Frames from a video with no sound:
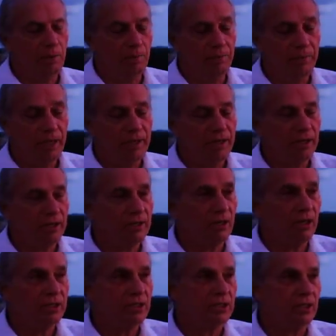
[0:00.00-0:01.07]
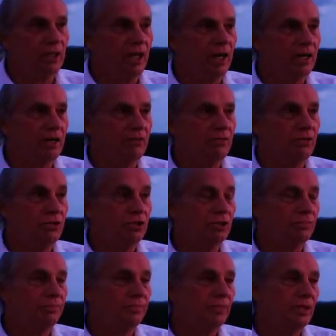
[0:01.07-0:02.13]
and that causes a lot of
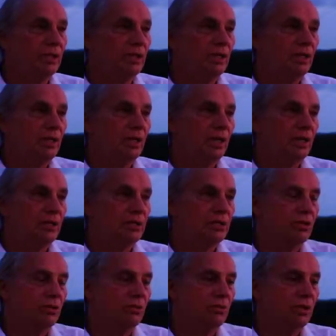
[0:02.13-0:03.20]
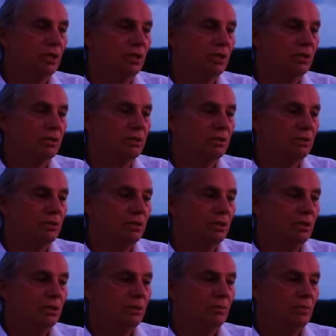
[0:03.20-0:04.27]
confusion. And so
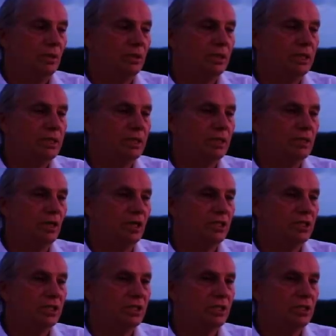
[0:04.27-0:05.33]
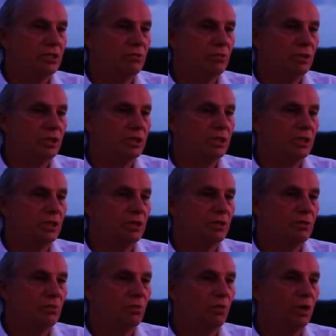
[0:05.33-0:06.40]
Melchizedek consciousness was
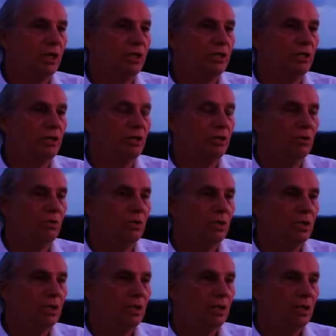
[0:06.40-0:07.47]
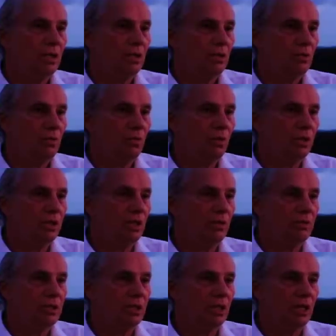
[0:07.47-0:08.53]
wanting to know what that
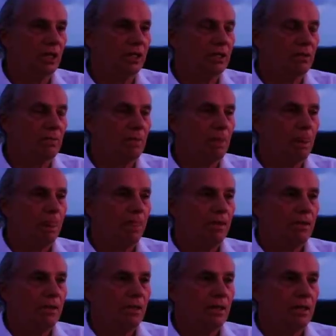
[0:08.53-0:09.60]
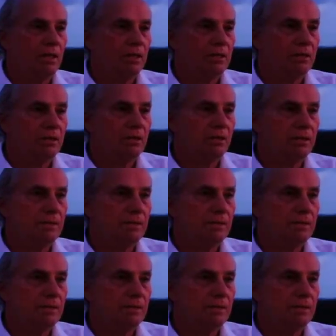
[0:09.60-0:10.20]
was like. And